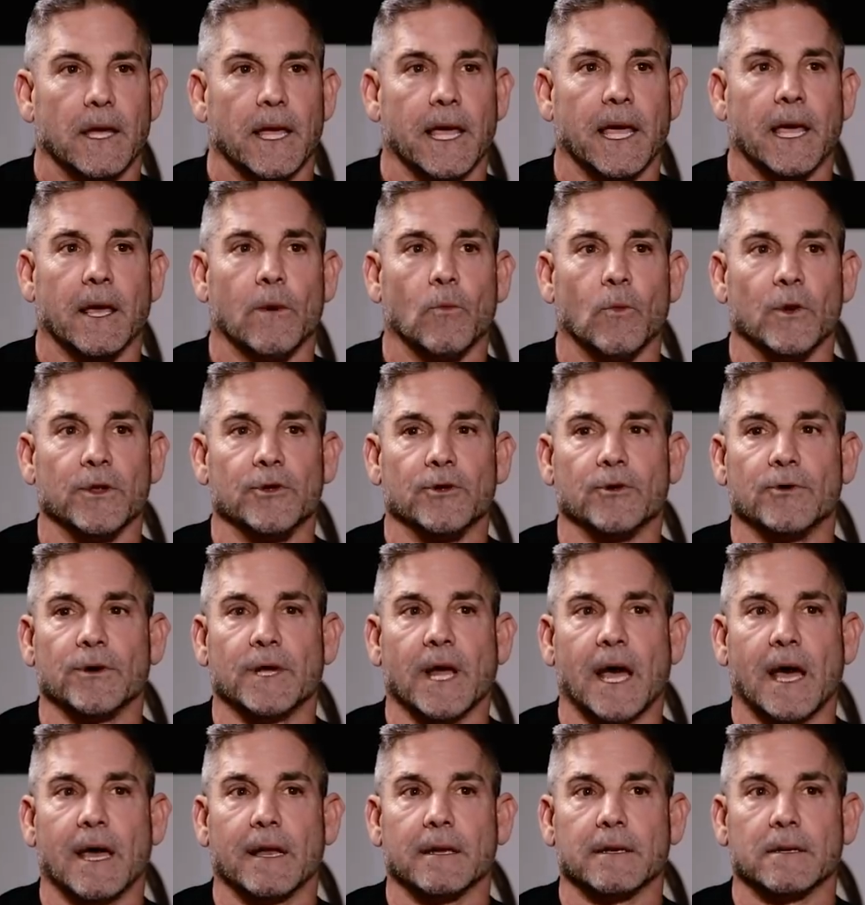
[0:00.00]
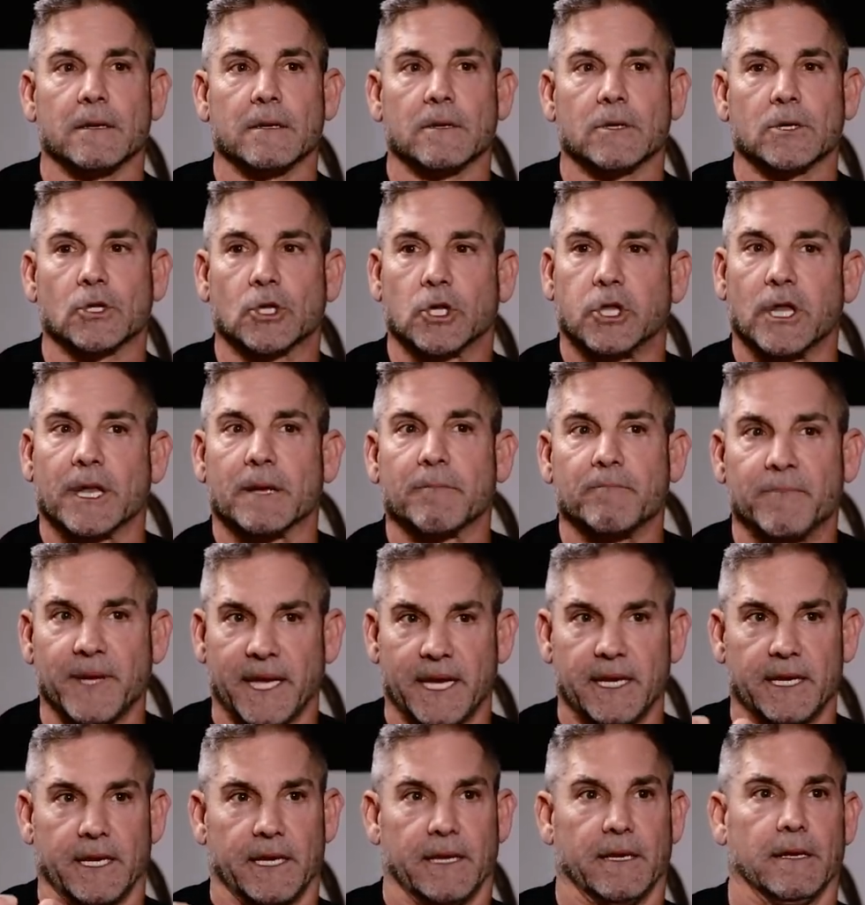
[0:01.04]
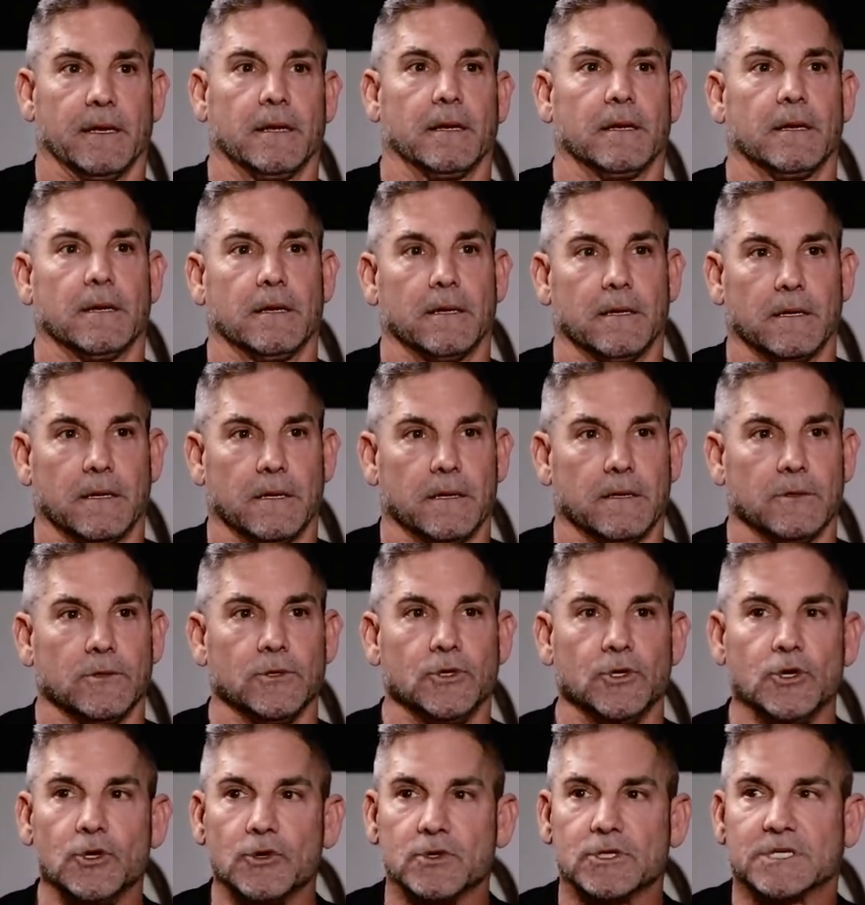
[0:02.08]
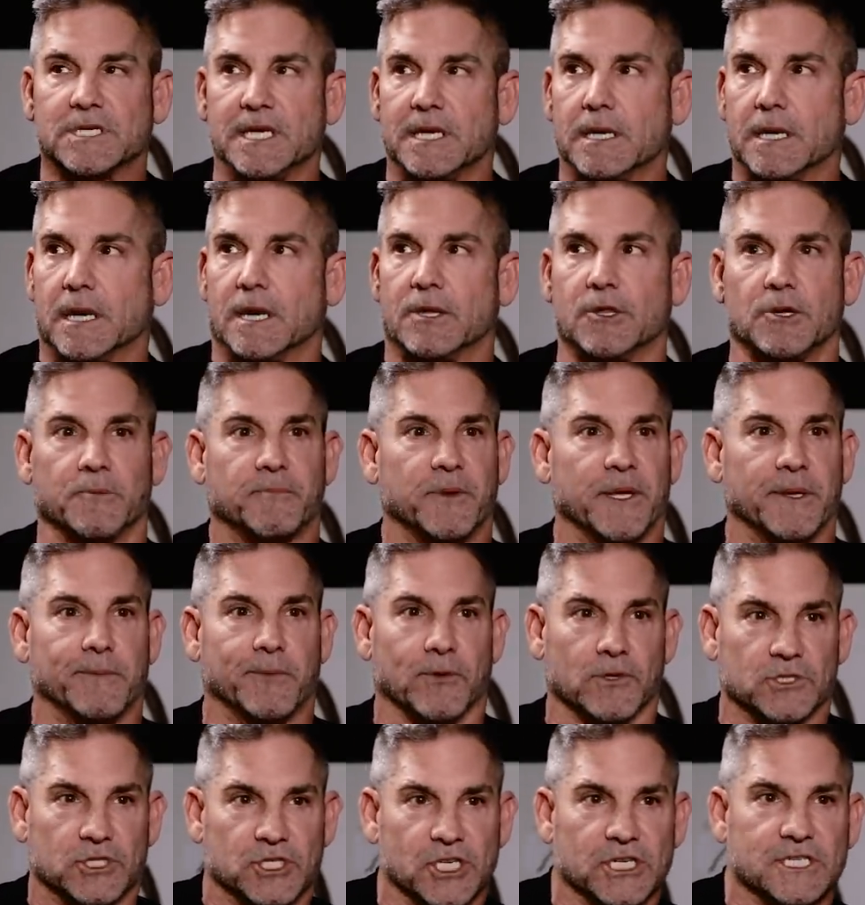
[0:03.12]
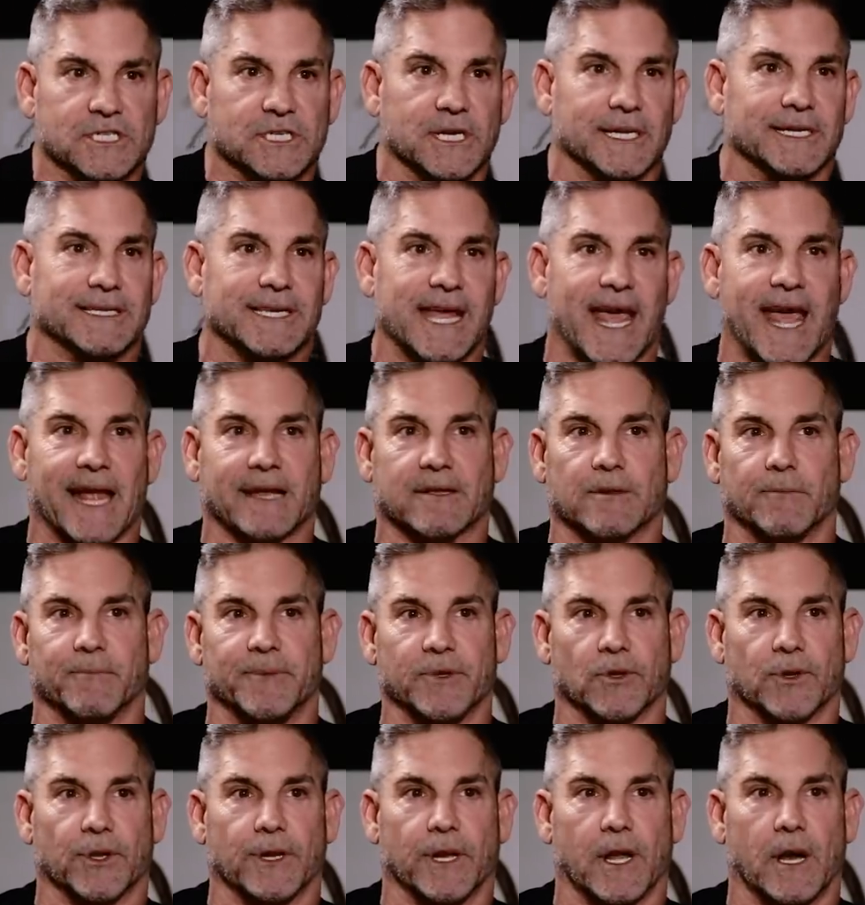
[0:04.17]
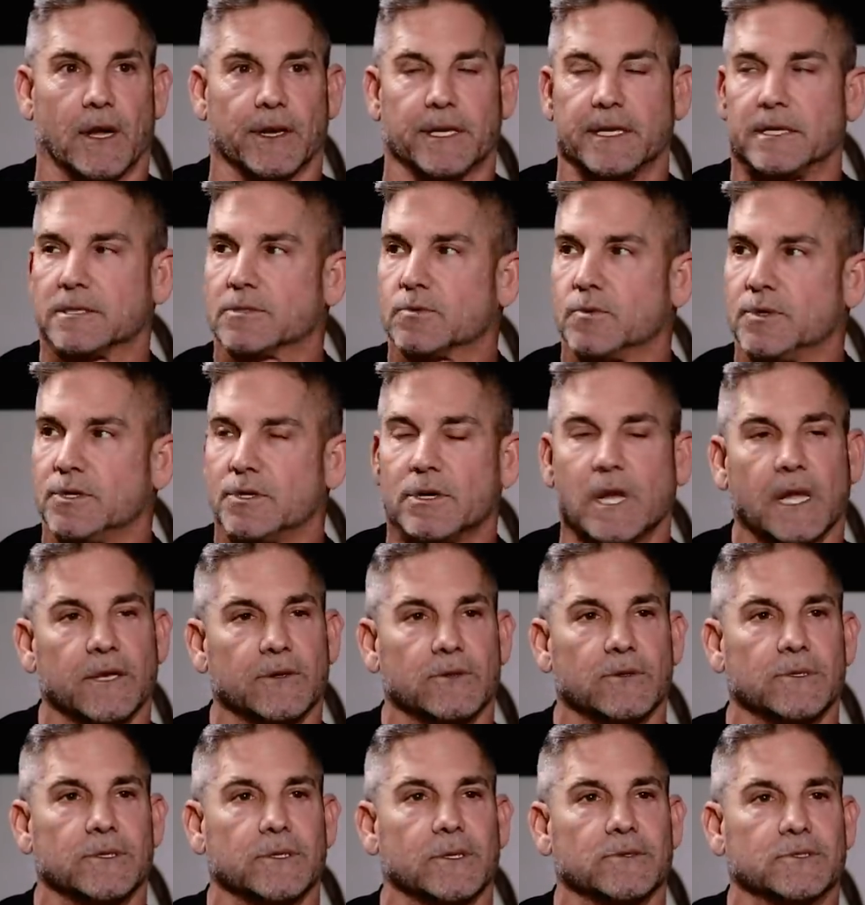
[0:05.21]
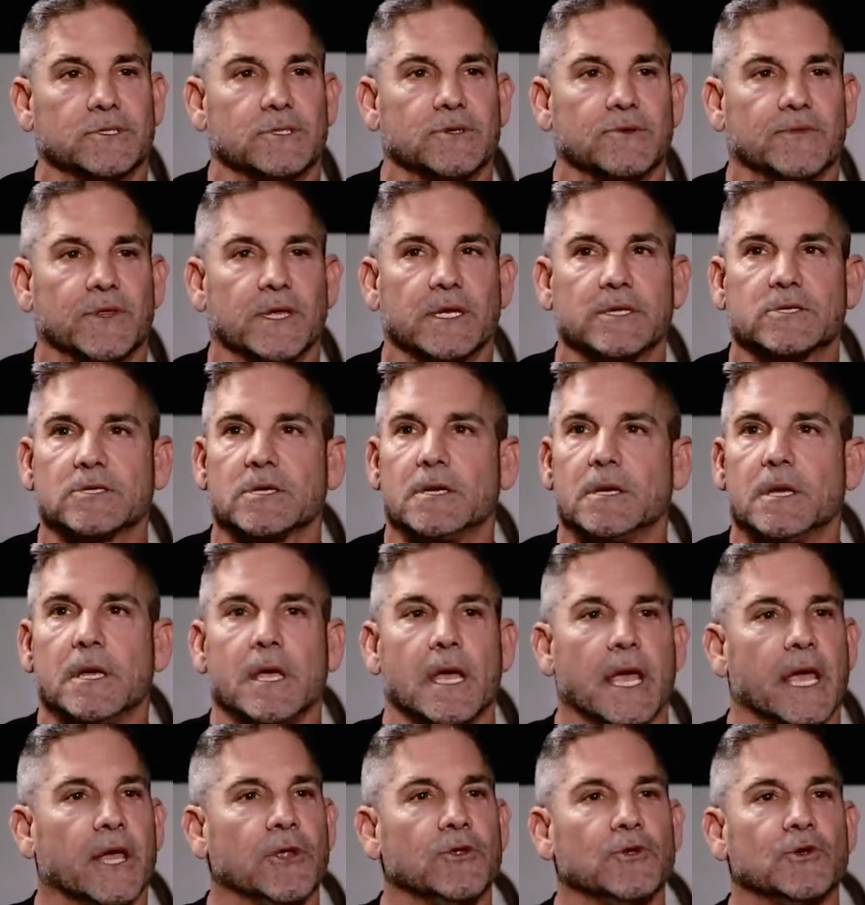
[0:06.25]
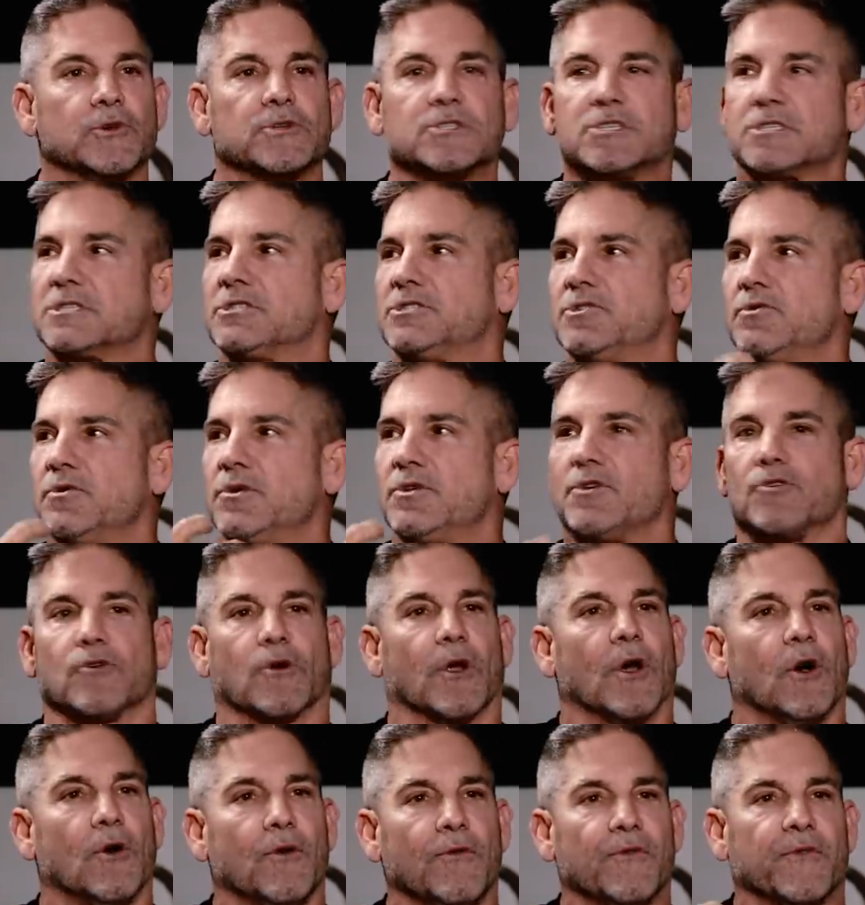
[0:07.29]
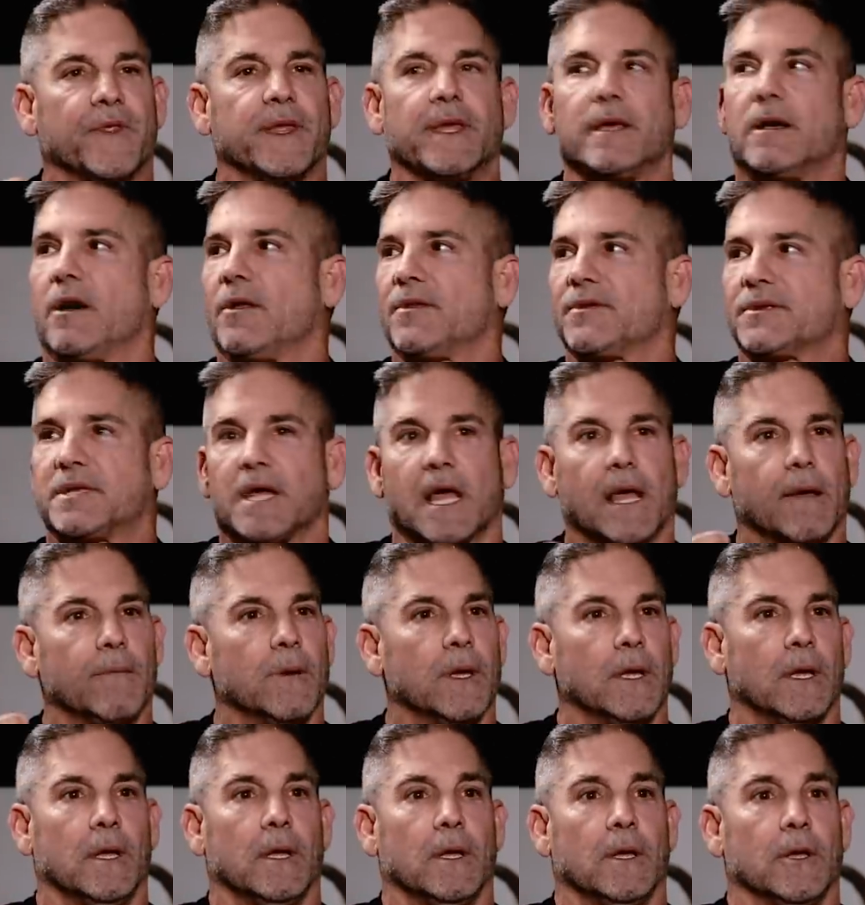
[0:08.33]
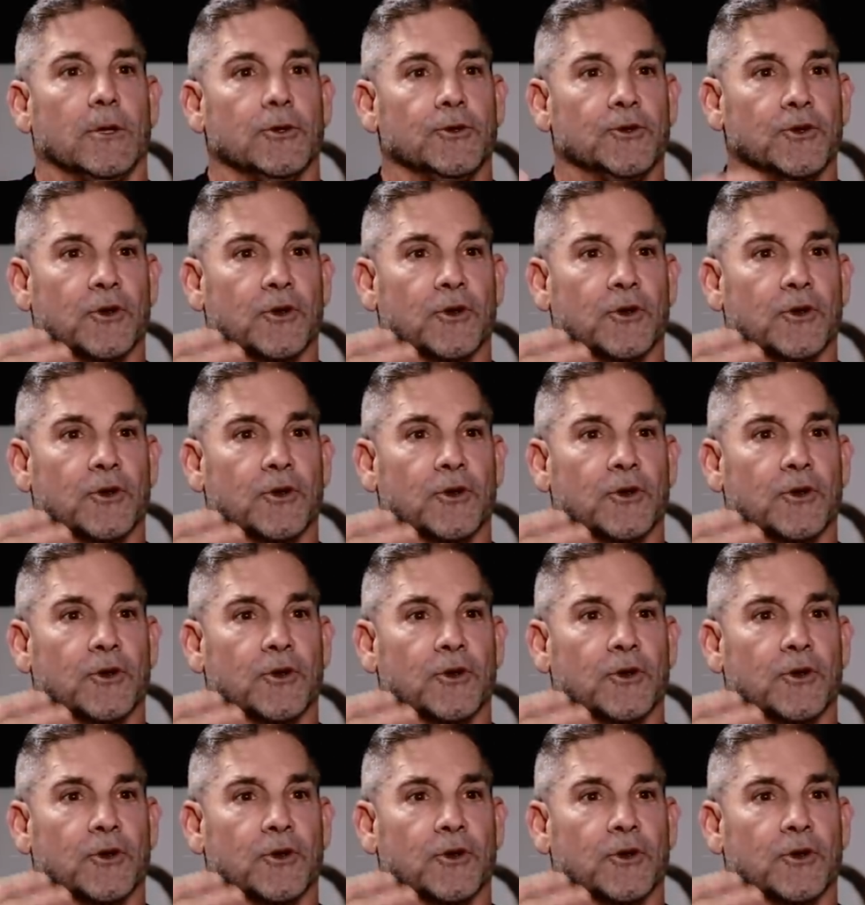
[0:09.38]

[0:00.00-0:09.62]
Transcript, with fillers: and when you're not clickbaiting, using other people just to attack to build an audience, when you're not doing those two things, and you're just doing your own thing all the time, mm-hmm.